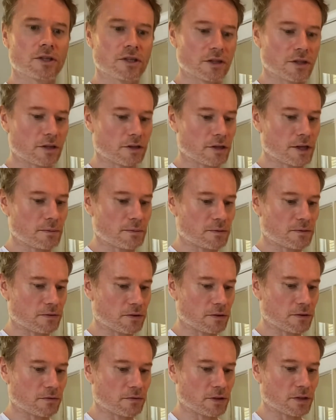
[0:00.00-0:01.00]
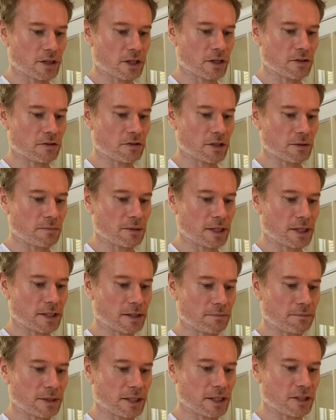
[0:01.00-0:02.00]
of the grapes for the country being
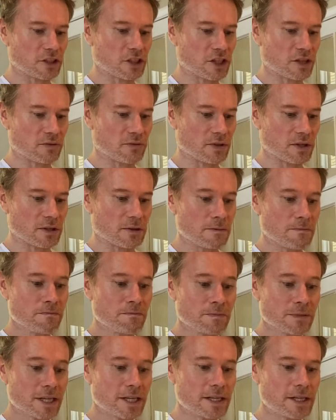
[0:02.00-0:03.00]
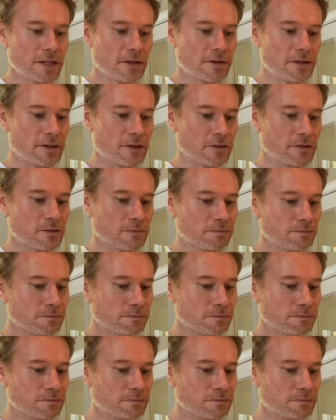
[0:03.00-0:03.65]
GV. And here it is.